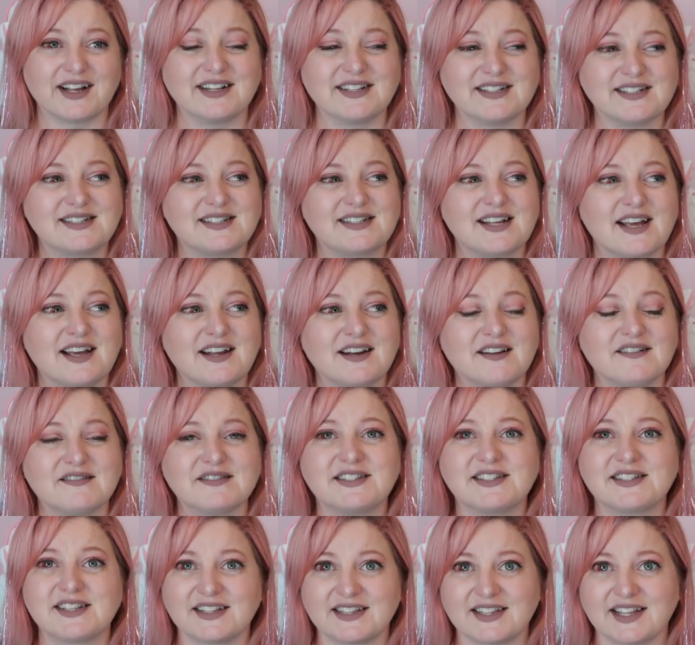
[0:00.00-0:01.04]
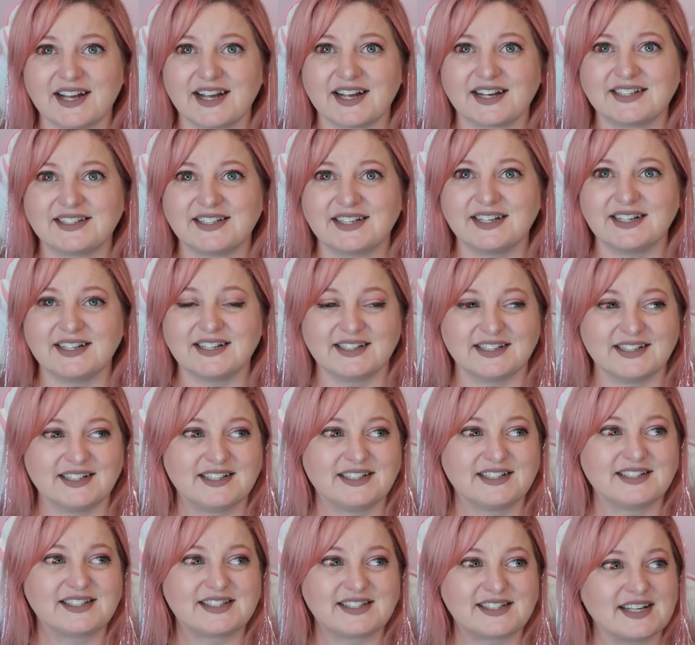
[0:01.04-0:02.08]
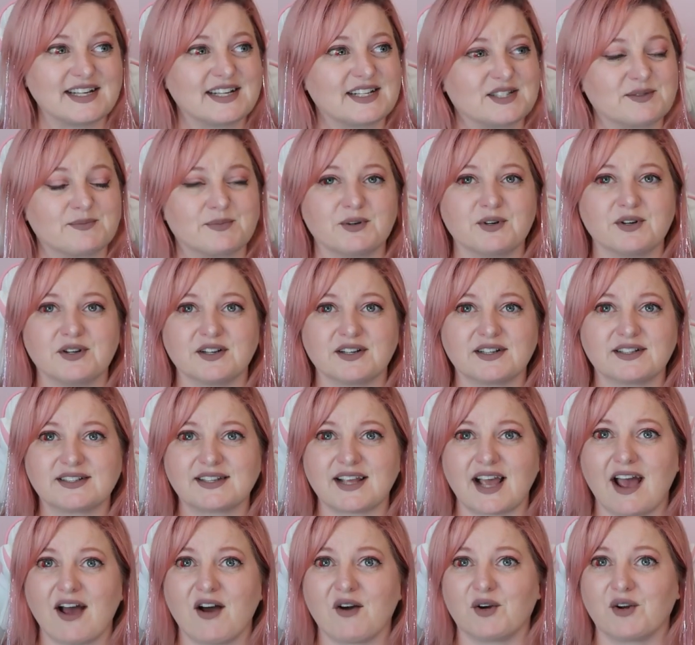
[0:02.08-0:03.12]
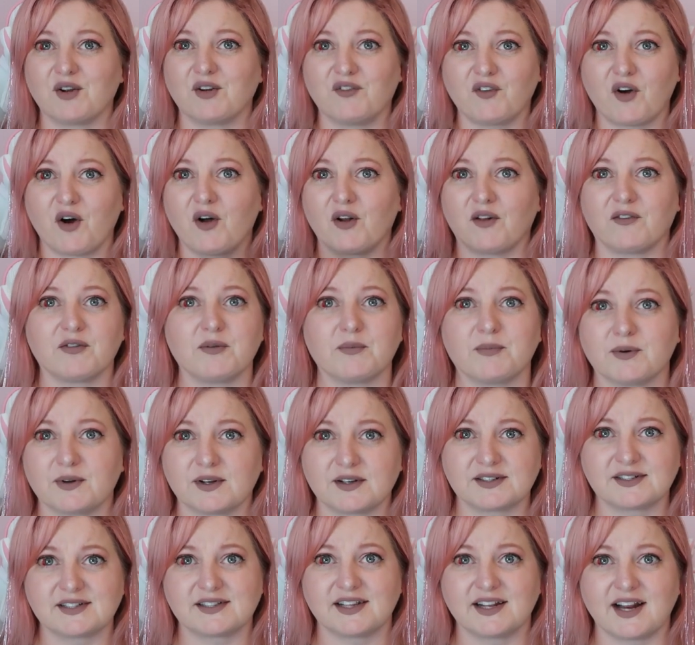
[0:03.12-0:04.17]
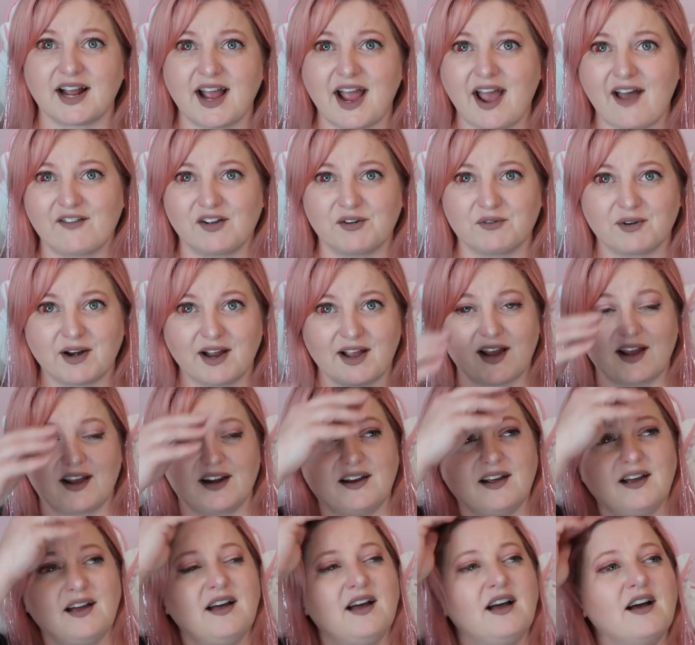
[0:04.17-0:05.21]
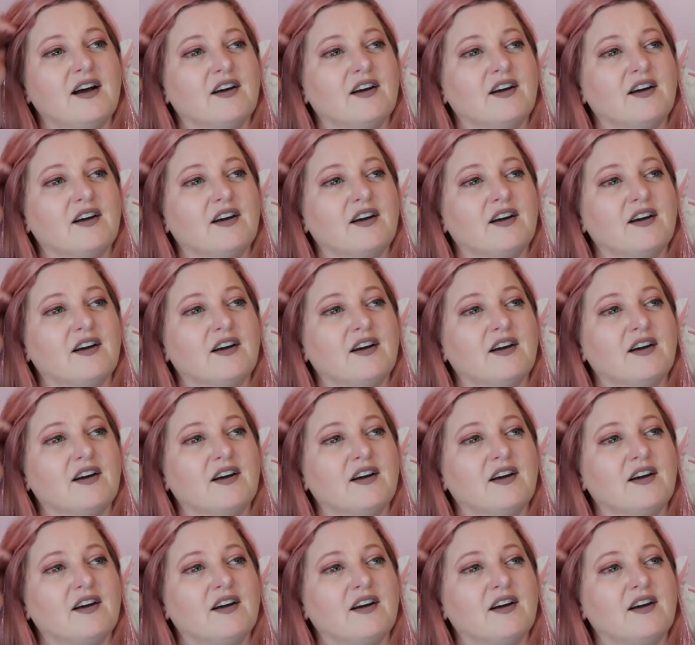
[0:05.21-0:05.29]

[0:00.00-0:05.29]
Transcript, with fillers: instead of selecting 6 books out of all the books that I haven't read